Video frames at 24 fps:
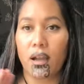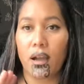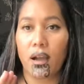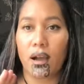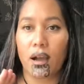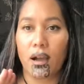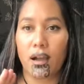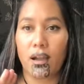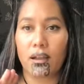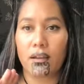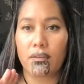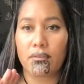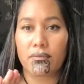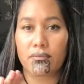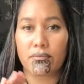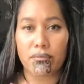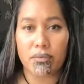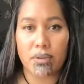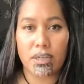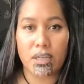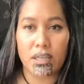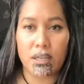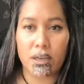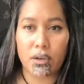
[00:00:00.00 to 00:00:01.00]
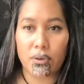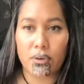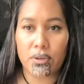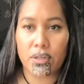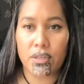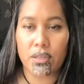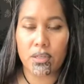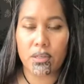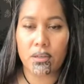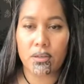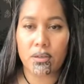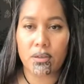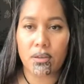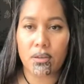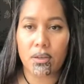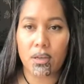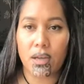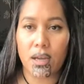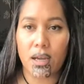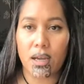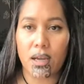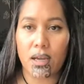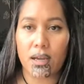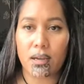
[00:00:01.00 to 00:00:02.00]
I've reloaded
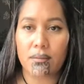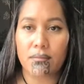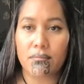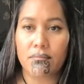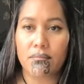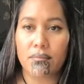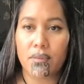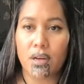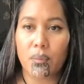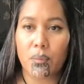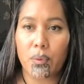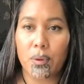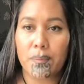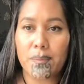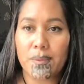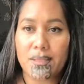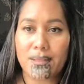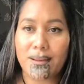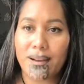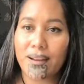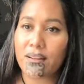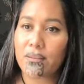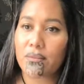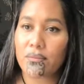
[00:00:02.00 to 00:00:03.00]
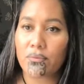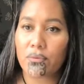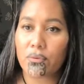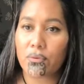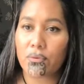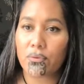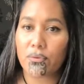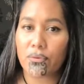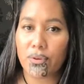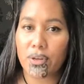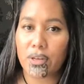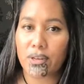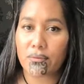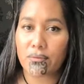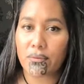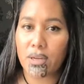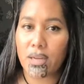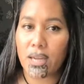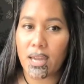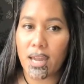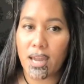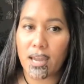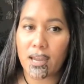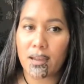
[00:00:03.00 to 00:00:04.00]
my website for credit
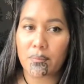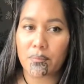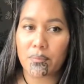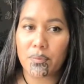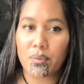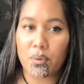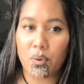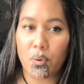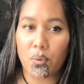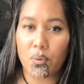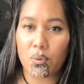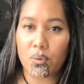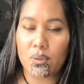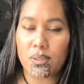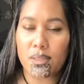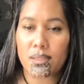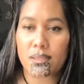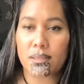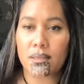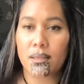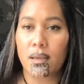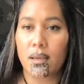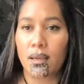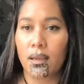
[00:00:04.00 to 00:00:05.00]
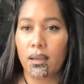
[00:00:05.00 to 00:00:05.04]
rehab course.